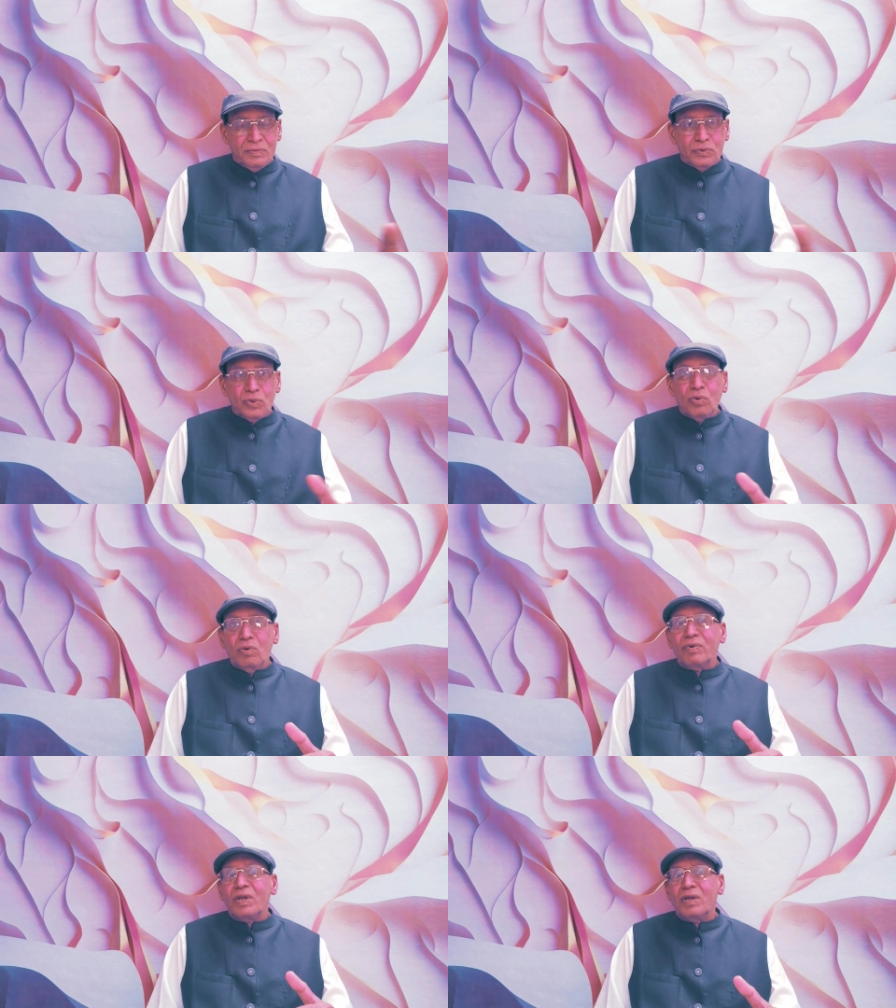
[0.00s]
So
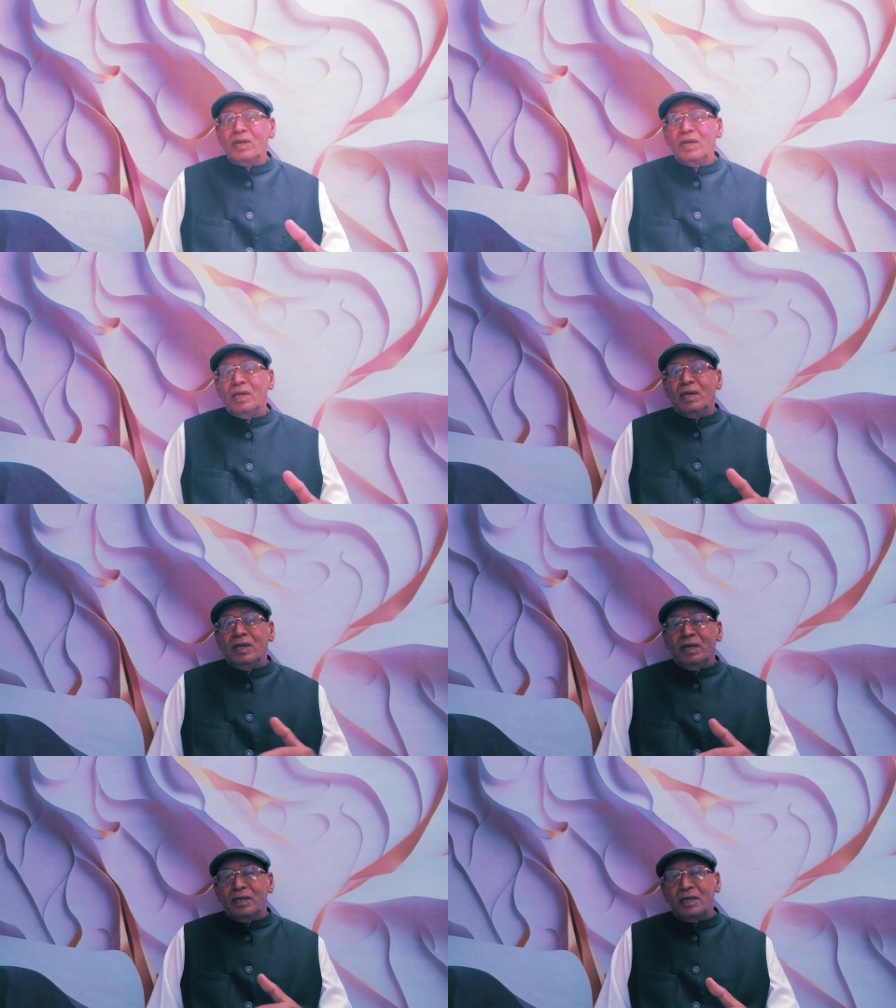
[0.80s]
overall,
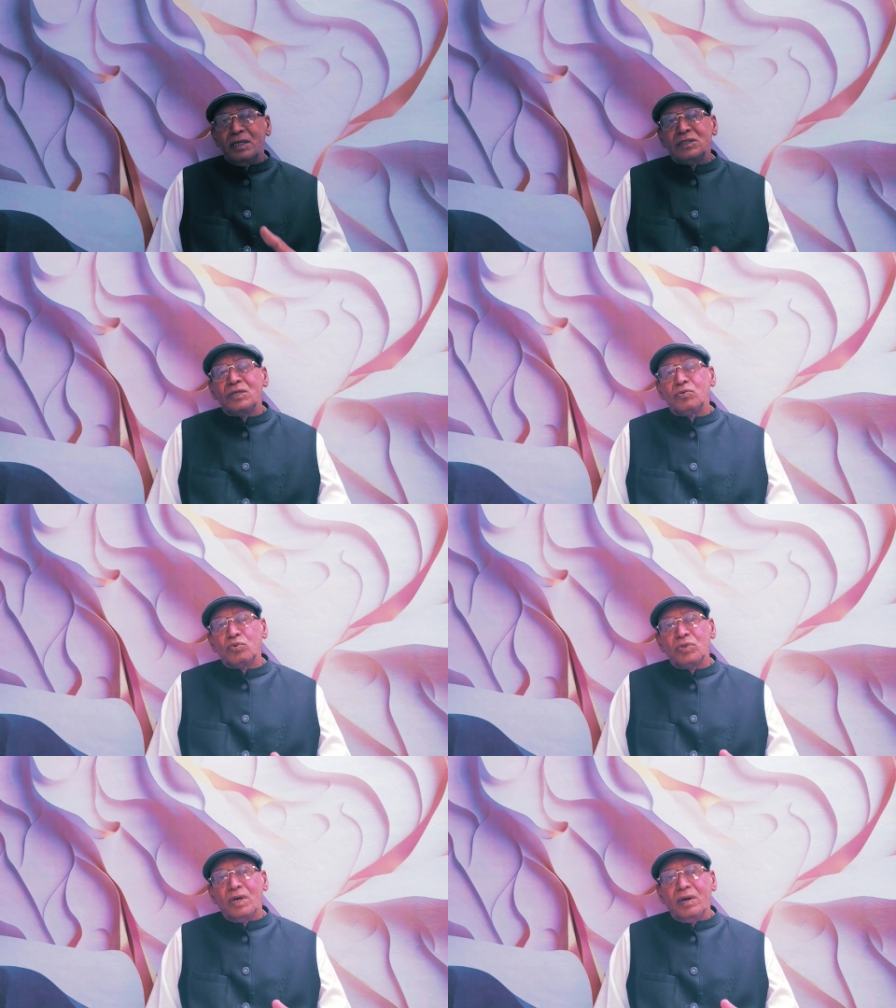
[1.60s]
in addition
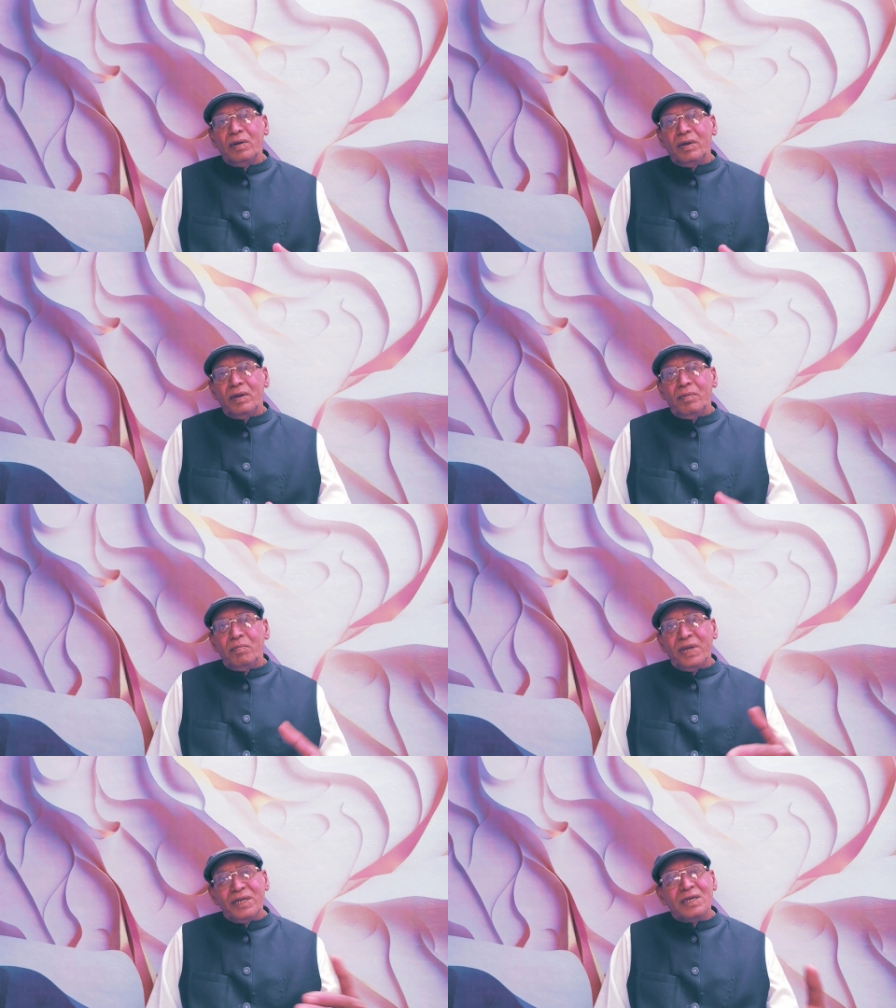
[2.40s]
to the
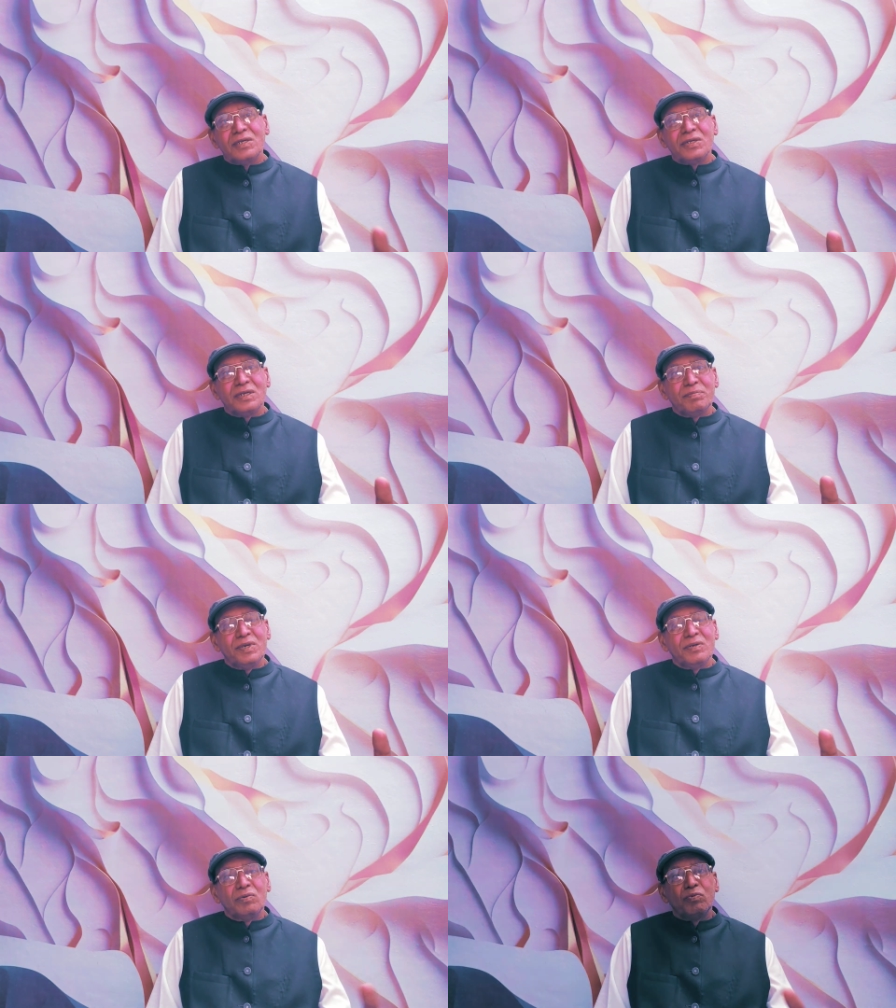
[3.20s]
medical
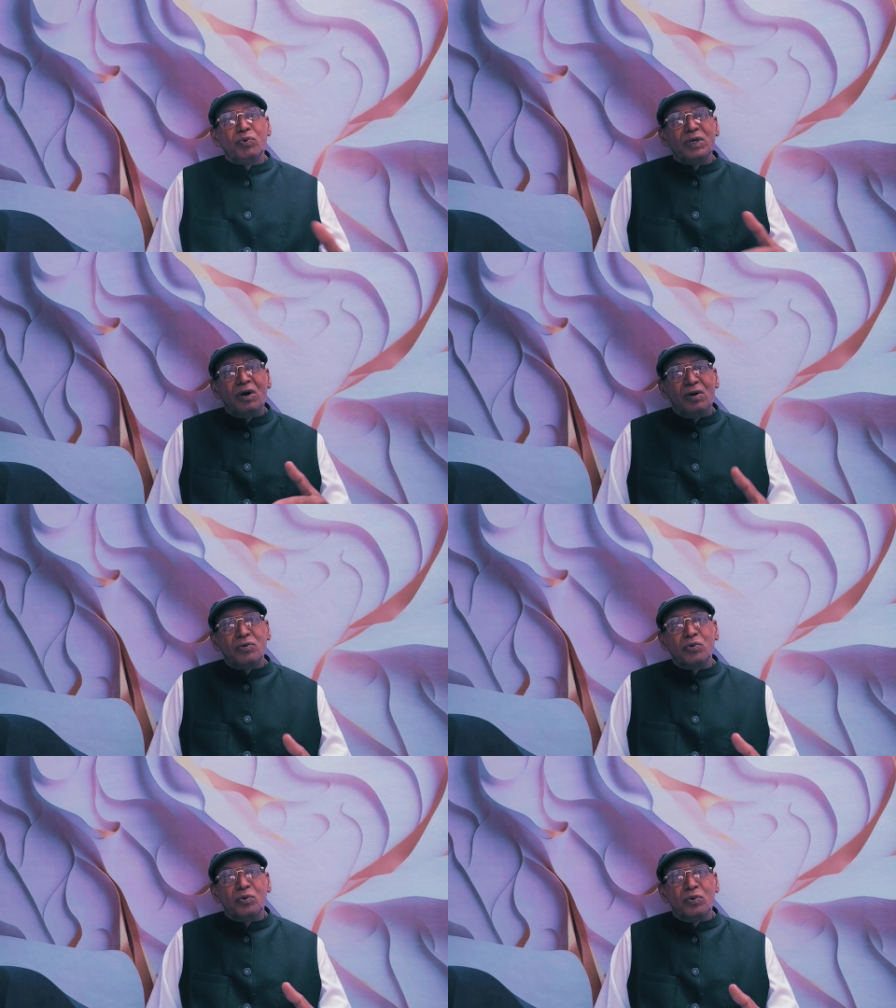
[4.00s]
treatment, we
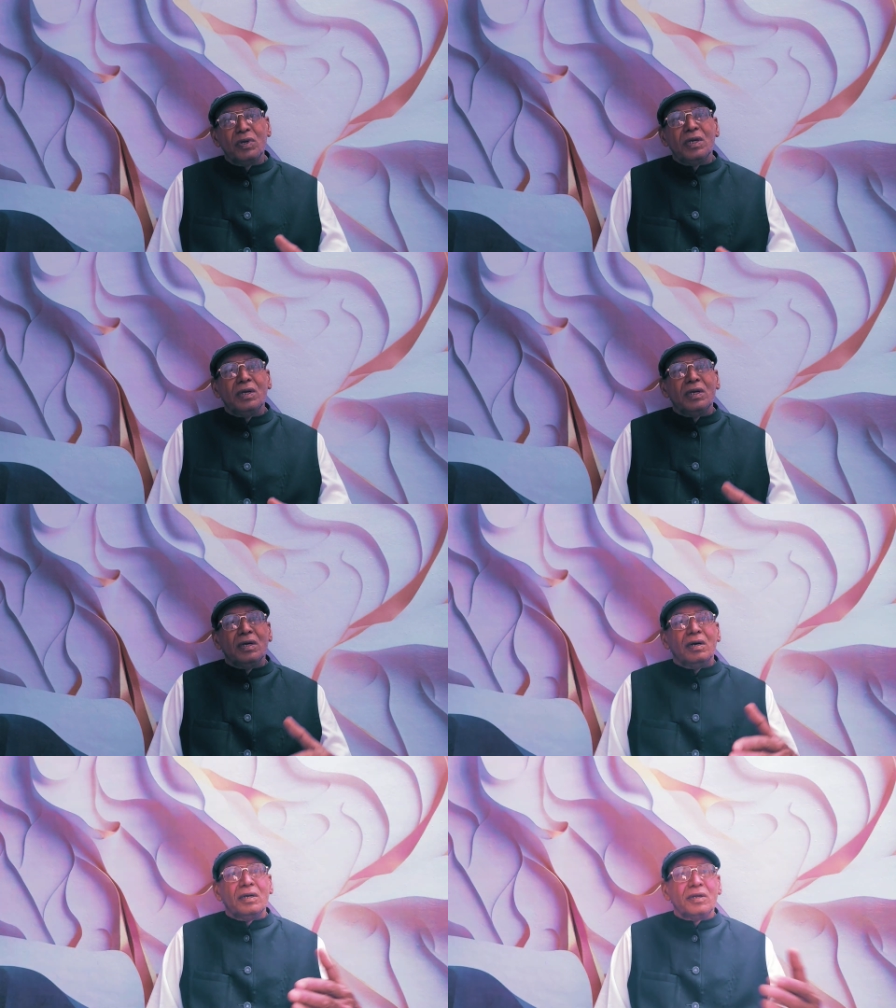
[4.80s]
also
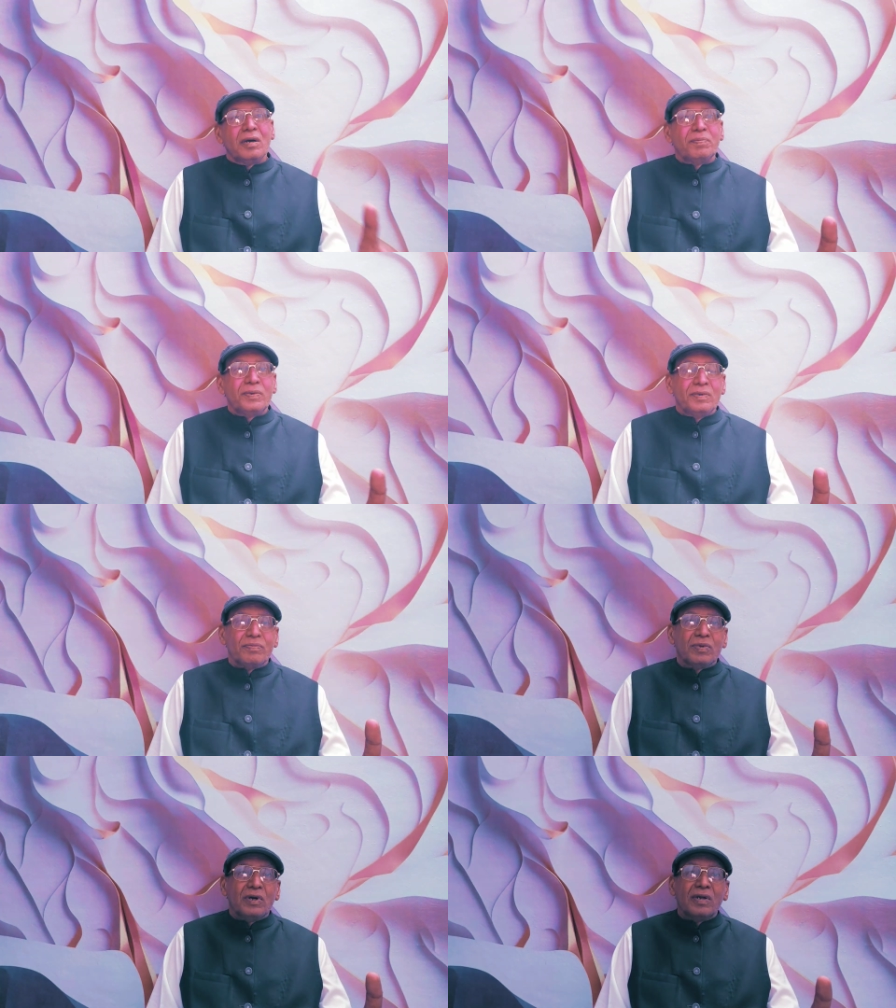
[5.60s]

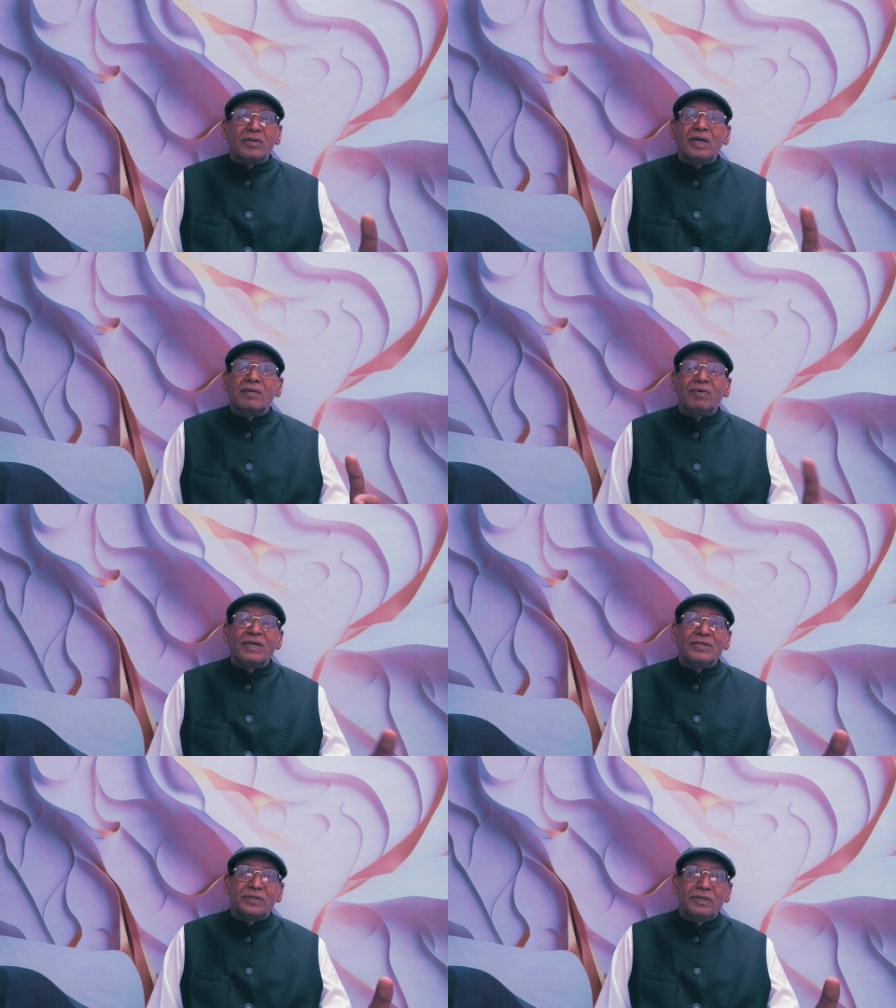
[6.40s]
adopt or the
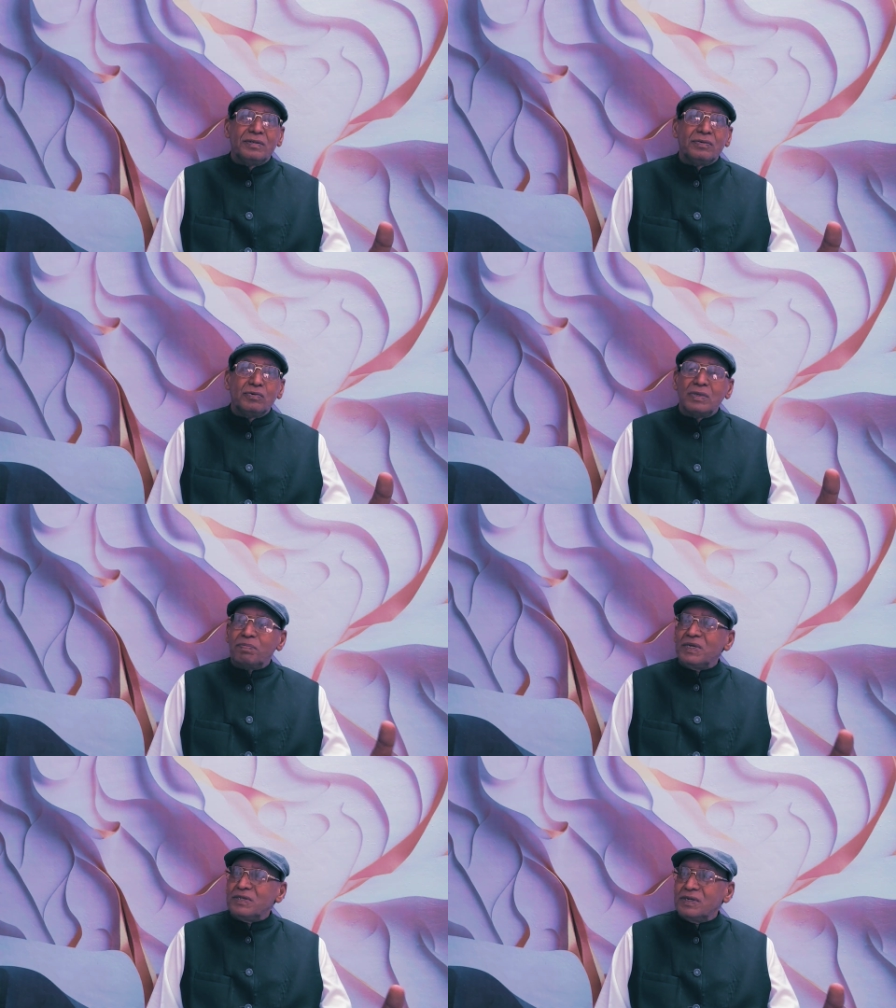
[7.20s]
advice to the
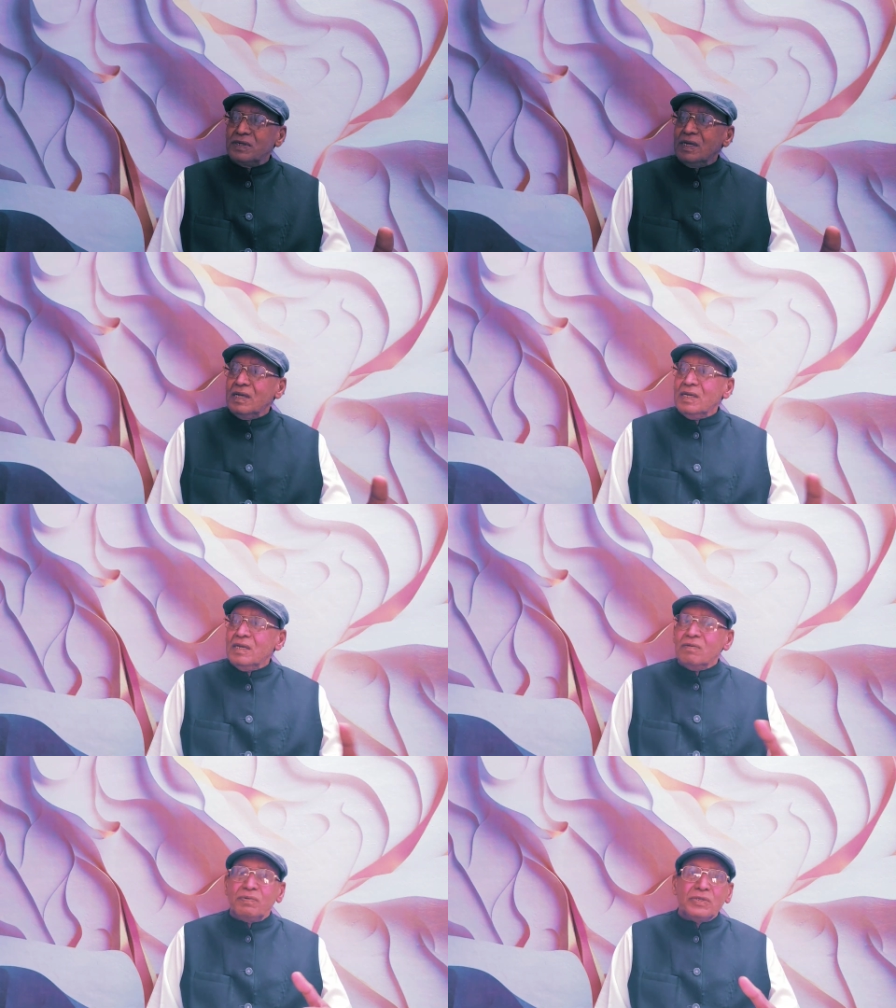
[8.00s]
patient